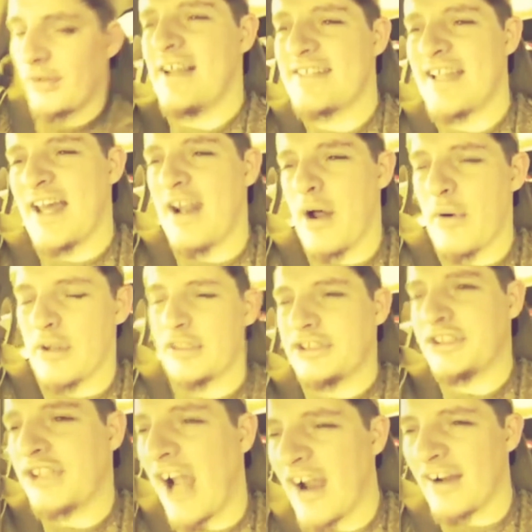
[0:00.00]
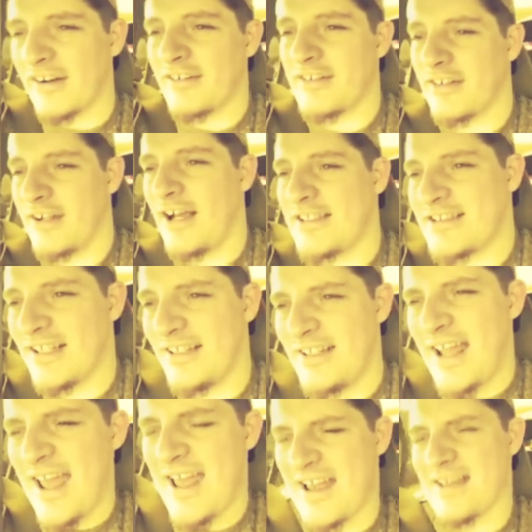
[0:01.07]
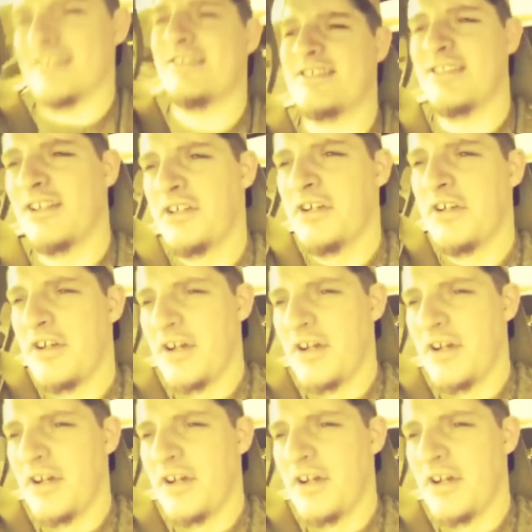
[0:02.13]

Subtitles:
He said, on a shirt? I said, yes.